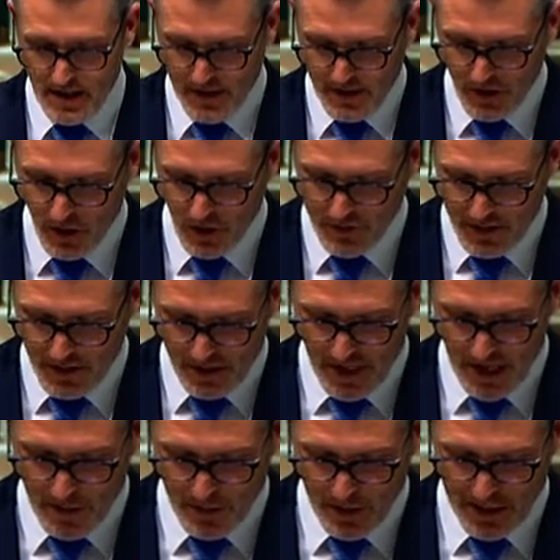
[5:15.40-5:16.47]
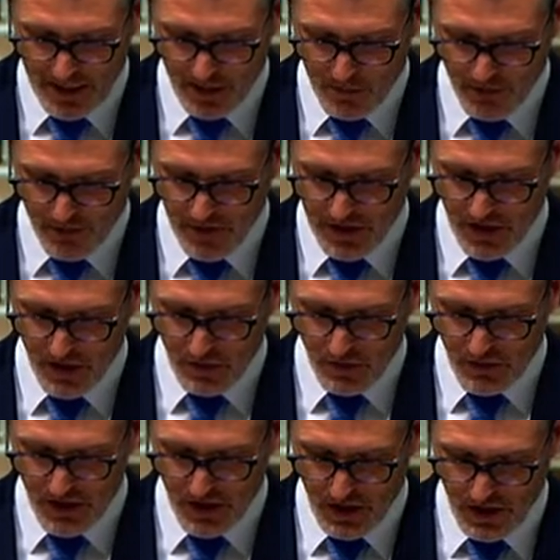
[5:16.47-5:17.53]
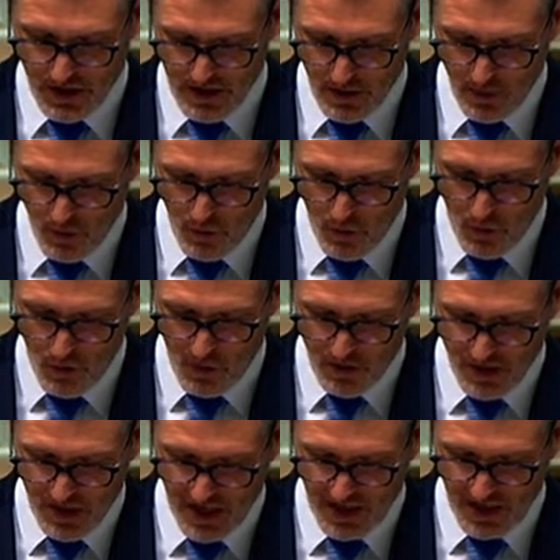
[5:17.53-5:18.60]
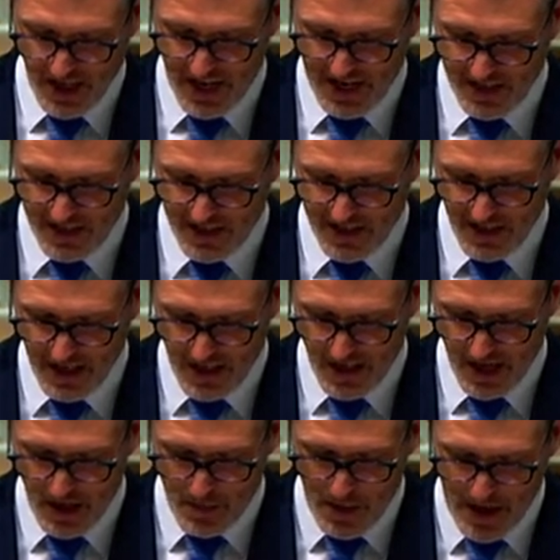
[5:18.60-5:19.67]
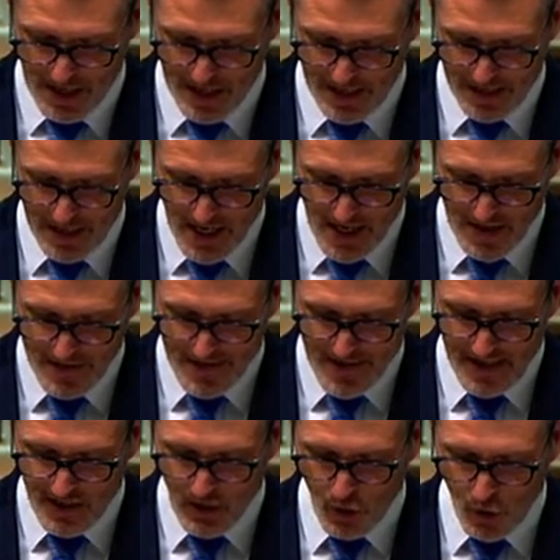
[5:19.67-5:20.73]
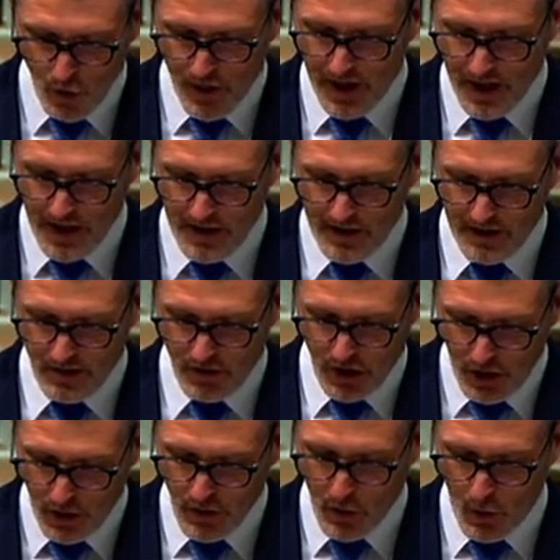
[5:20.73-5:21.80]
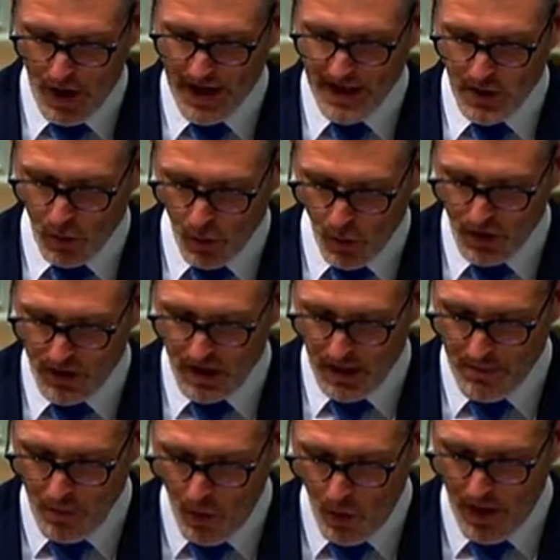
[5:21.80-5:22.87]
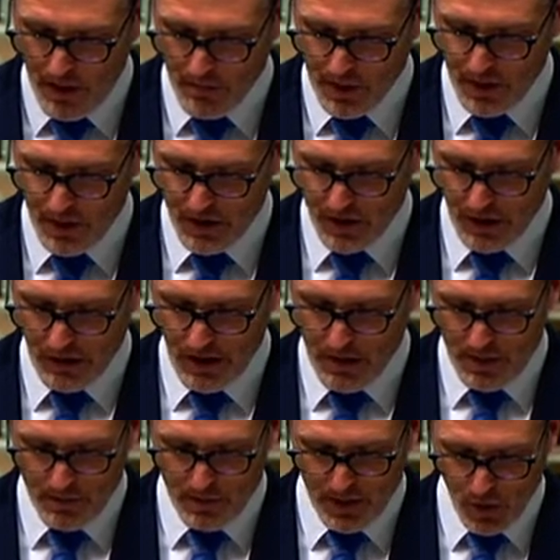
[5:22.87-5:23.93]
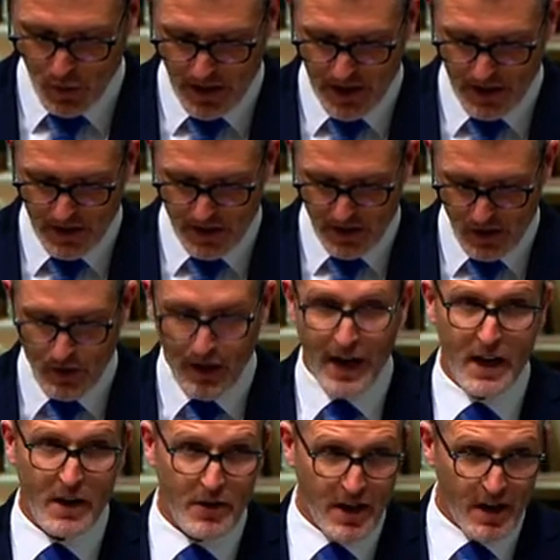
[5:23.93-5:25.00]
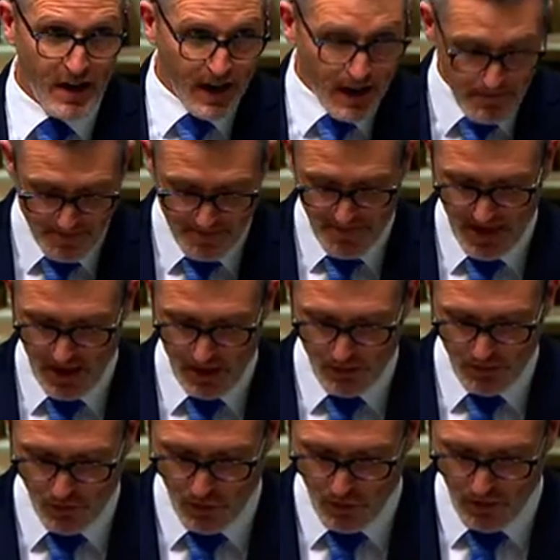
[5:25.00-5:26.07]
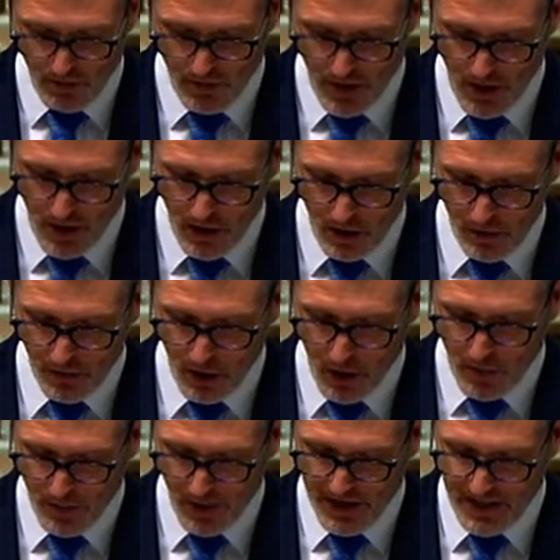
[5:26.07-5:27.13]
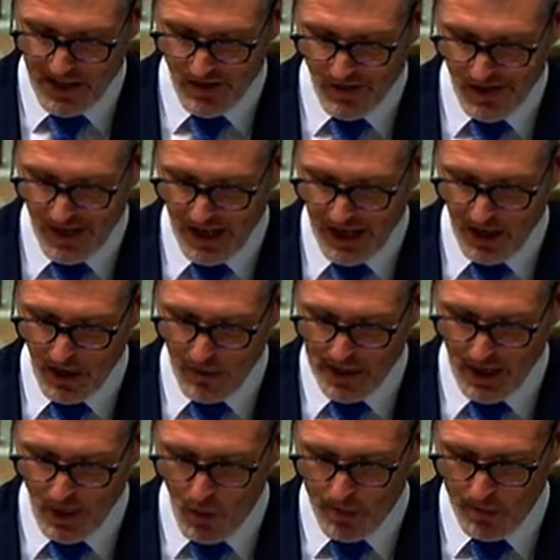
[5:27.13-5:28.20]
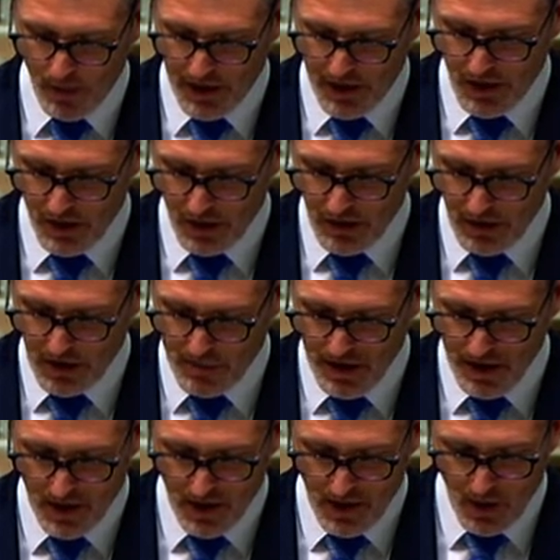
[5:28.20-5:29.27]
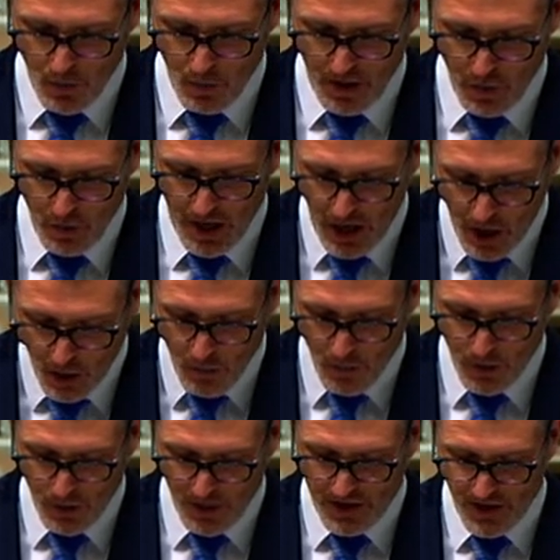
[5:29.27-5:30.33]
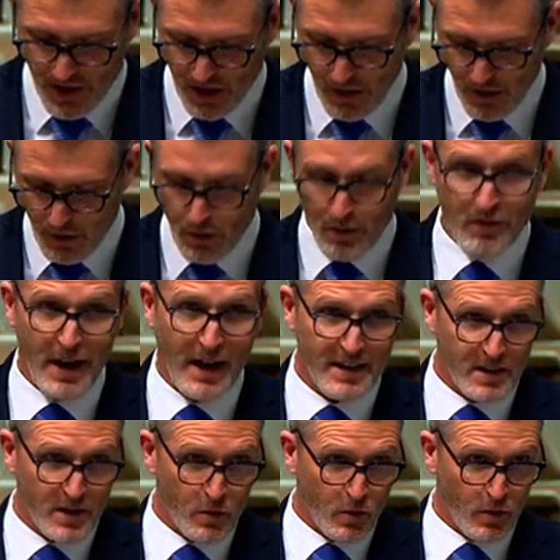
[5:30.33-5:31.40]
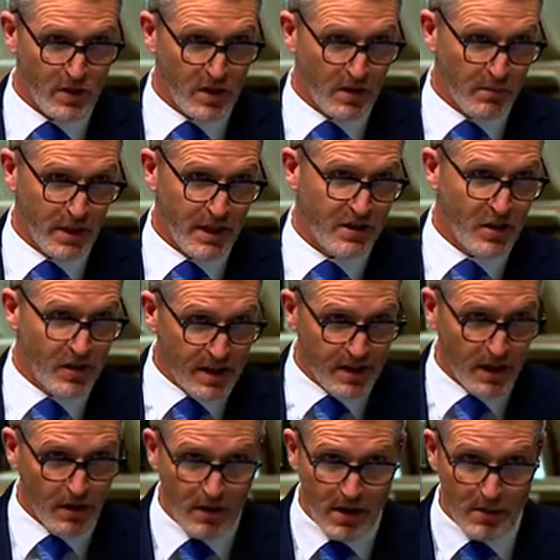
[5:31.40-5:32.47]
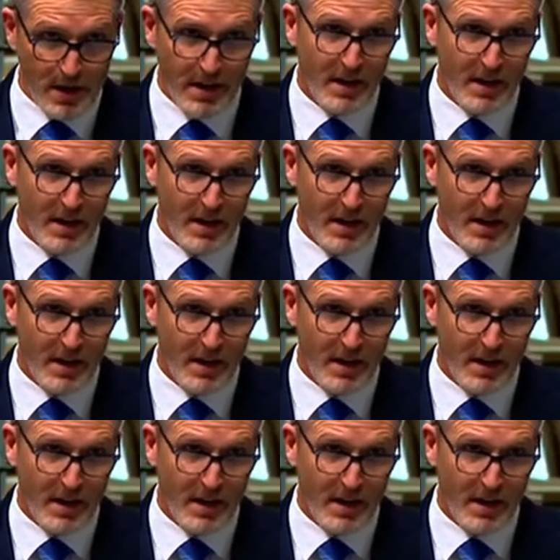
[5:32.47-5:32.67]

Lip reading: services companies and professionals who seek to access the Indian market. It's already shown the way towards a more ambitious agreement between Australia and India in the form of the Comprehensive Economic Cooperation Agreement, which we hope will continue to advance towards completion. This agreement,